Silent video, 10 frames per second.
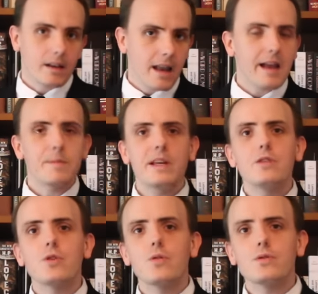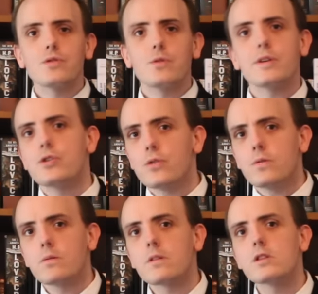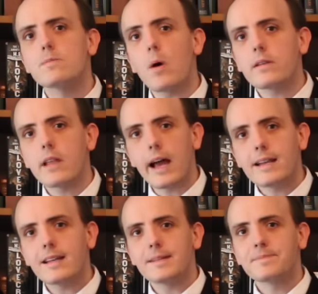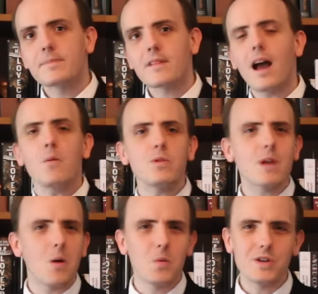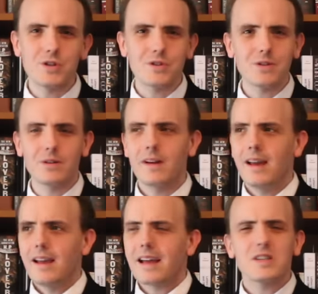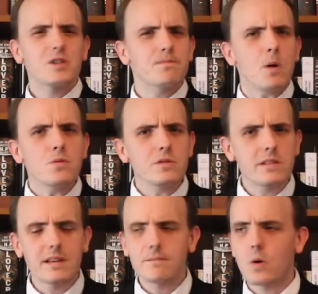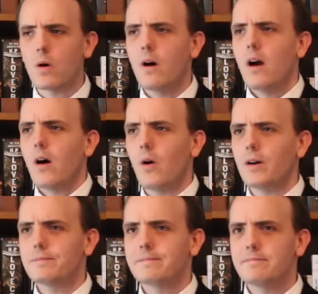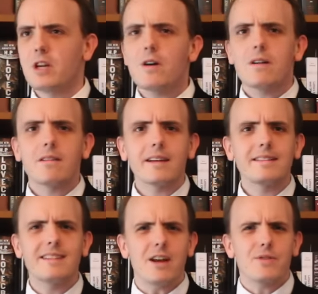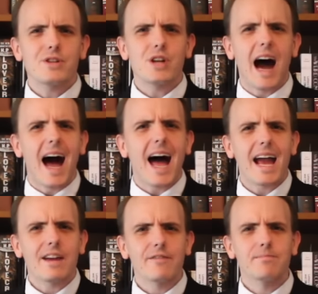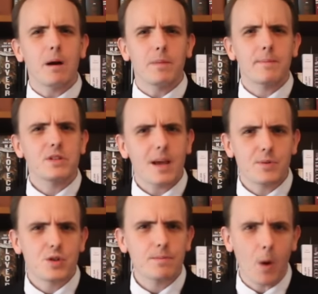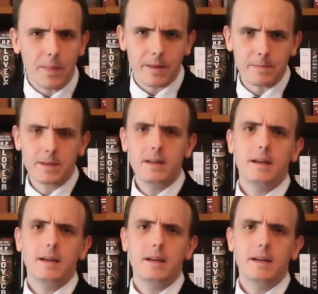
unlike me, chose to eschew the spotlight, I would not wish to expose them or turn the garish eye of public perception upon them.